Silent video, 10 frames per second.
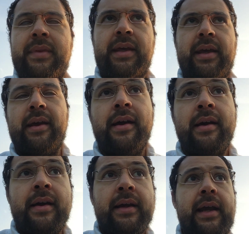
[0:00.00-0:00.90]
the
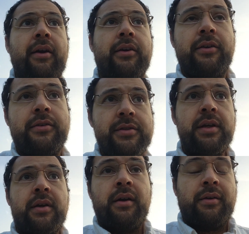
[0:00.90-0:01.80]

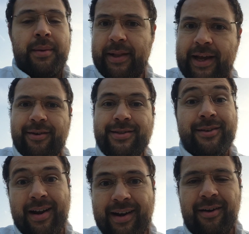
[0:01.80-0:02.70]
characters, the players,
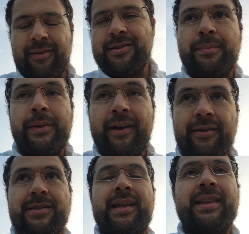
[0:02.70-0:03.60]
they're not characters, the
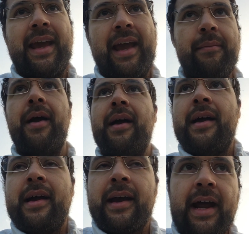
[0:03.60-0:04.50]
players in the game
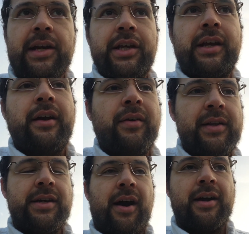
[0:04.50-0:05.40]
can actually go
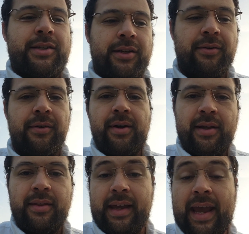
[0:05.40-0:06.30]
and talk to
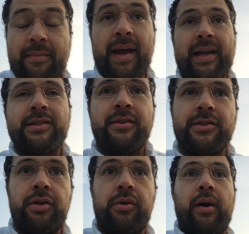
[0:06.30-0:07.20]
the game
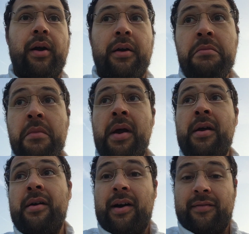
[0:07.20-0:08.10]
masters who are
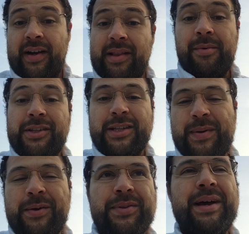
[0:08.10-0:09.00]
available to
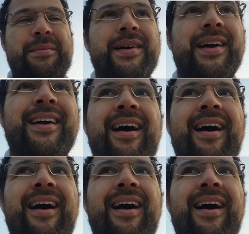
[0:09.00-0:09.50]
speak with them